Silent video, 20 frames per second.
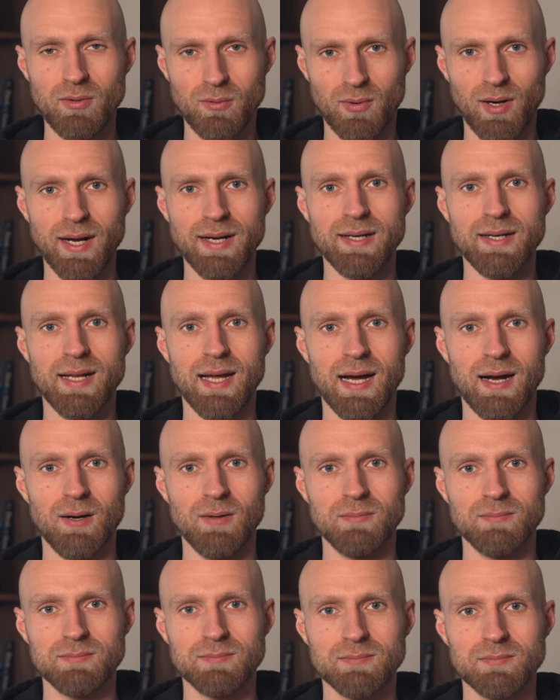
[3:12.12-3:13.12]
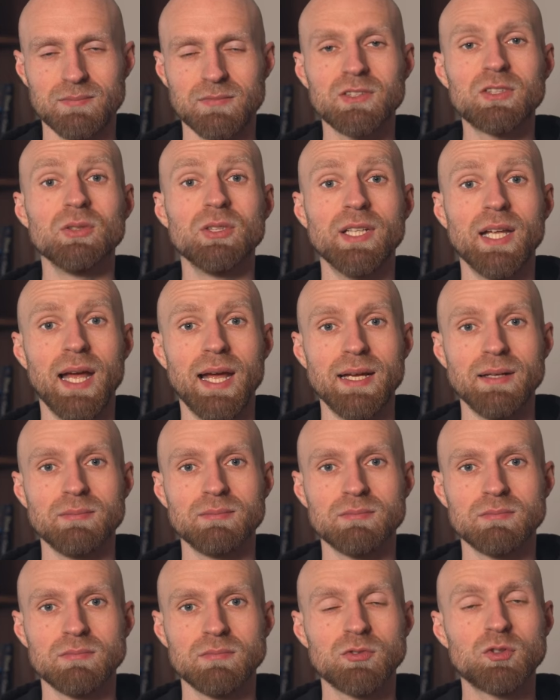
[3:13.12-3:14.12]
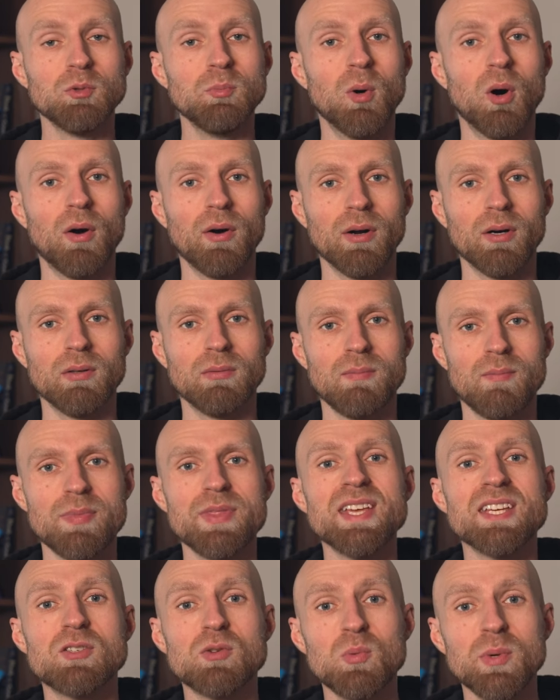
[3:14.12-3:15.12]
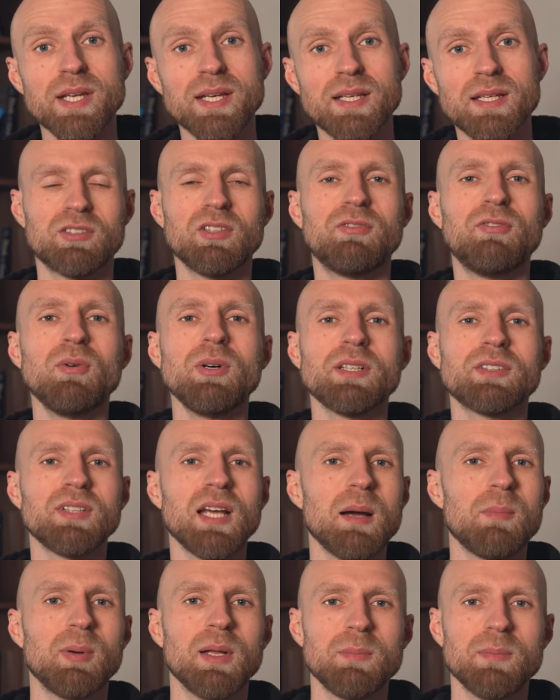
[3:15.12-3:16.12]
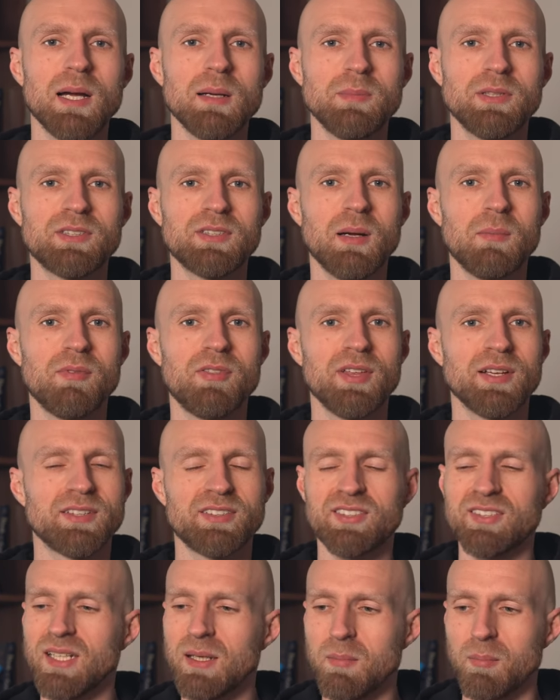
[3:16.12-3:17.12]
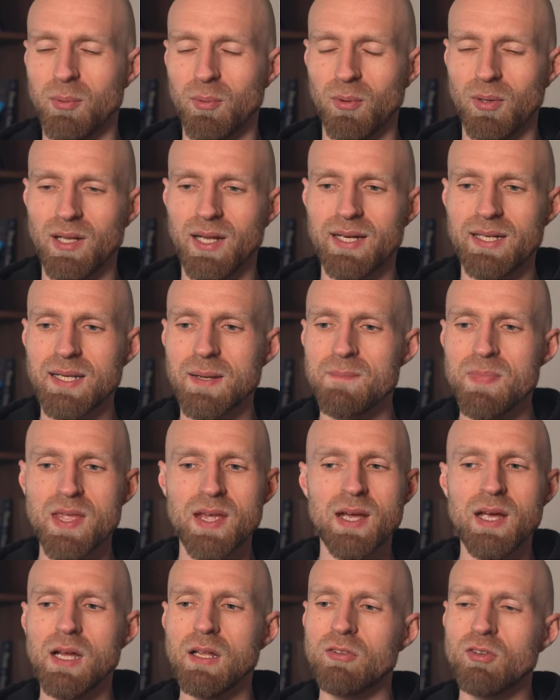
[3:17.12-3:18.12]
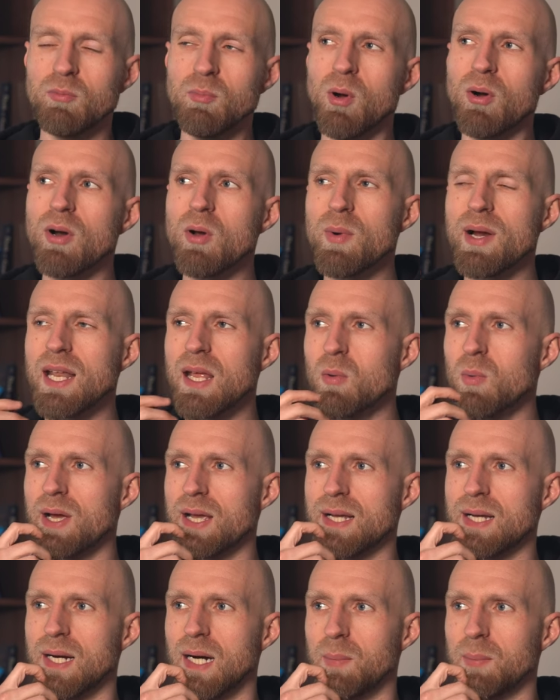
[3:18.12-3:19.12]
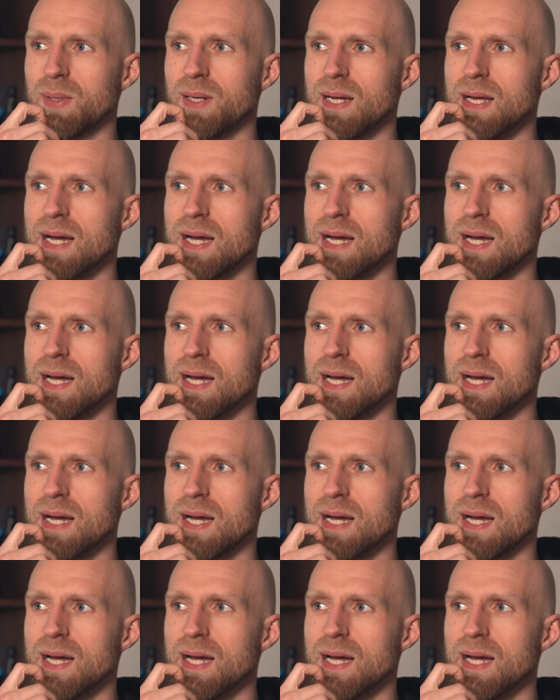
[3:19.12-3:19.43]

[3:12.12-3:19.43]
right now, today, tomorrow, this week? So for example, it might be something simple, like tomorrow when I wake up,